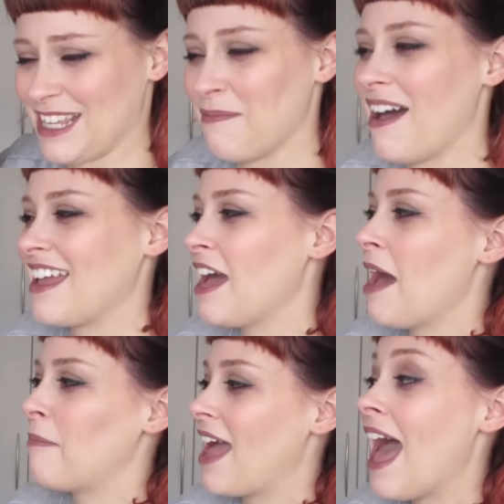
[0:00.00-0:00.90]
so my,
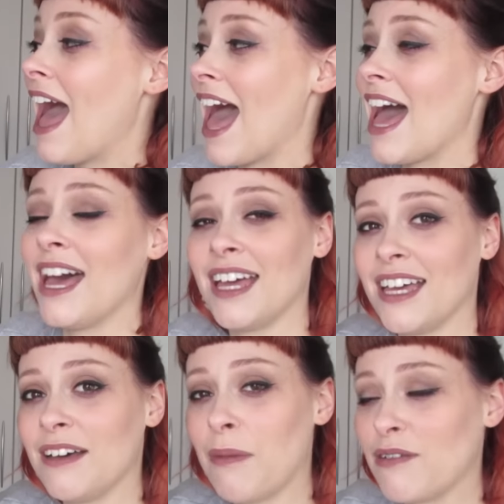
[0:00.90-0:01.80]
my hair,
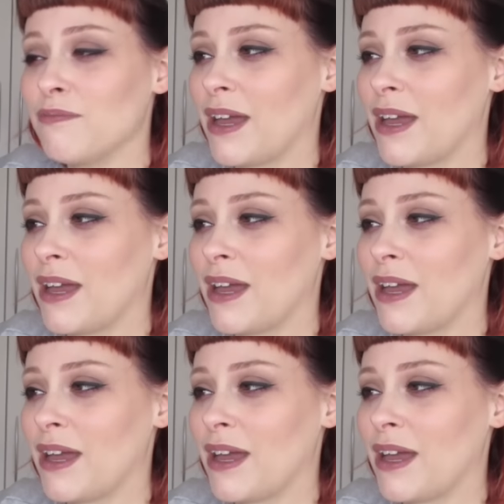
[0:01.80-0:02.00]
my,